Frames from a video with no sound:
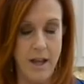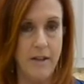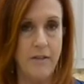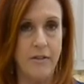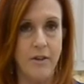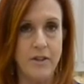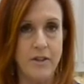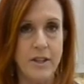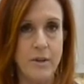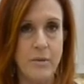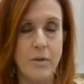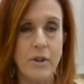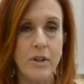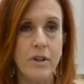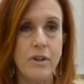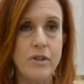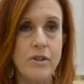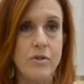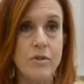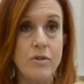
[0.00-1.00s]
First thing we're
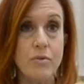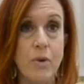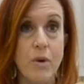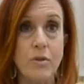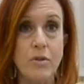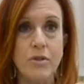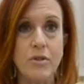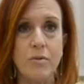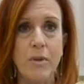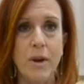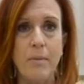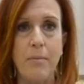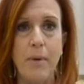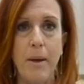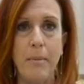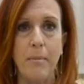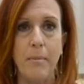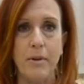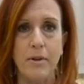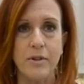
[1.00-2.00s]
gonna do is roast the red
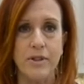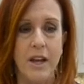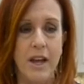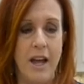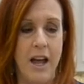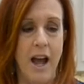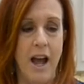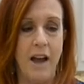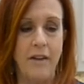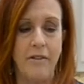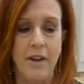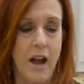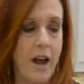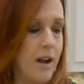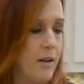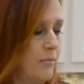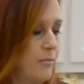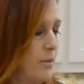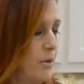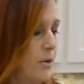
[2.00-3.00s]
peppers. I've
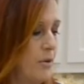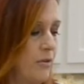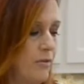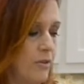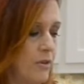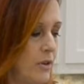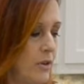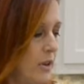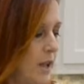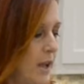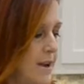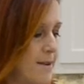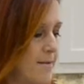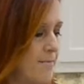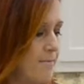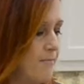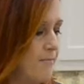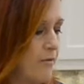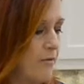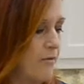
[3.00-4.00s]
got beautiful
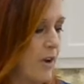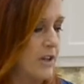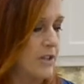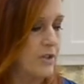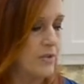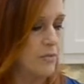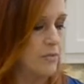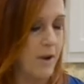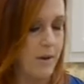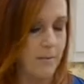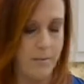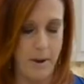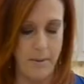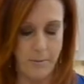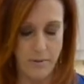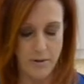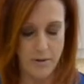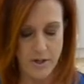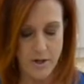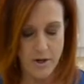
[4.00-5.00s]
fresh red
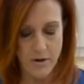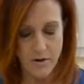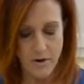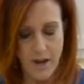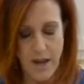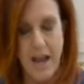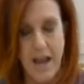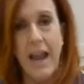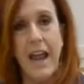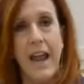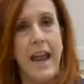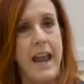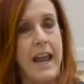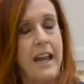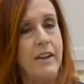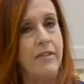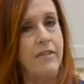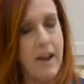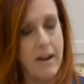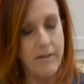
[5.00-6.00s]
peppers here,
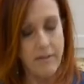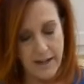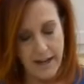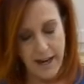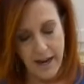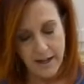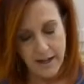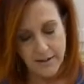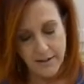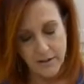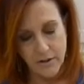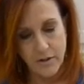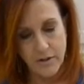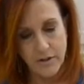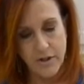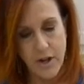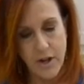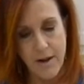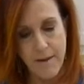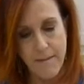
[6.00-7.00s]
and if you have a gas
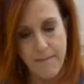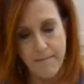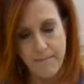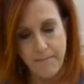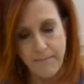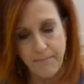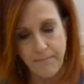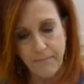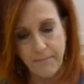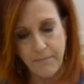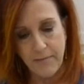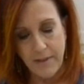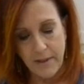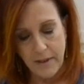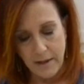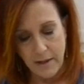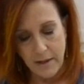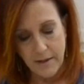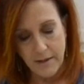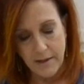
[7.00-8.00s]
cooktop,
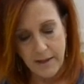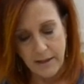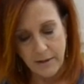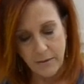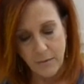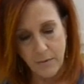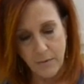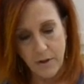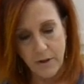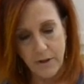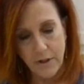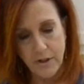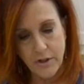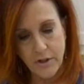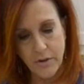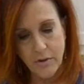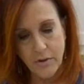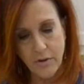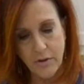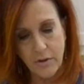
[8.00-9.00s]
that's what we're gonna do.
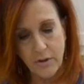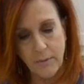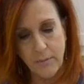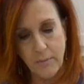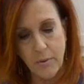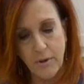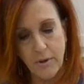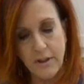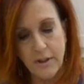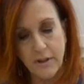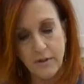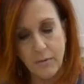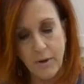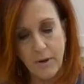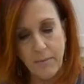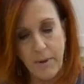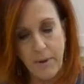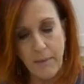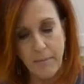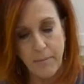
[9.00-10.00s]
You're gonna put this
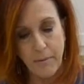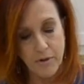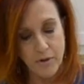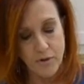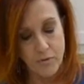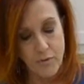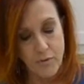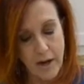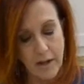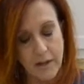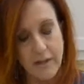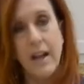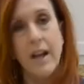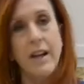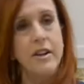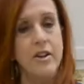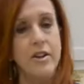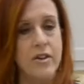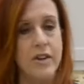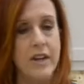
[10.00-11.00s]
red pepper directly
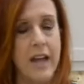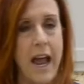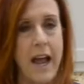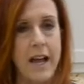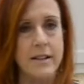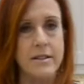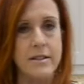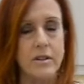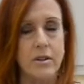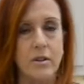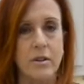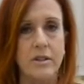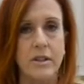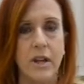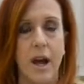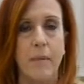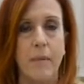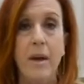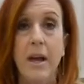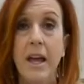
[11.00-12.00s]
onto your gas cooktop.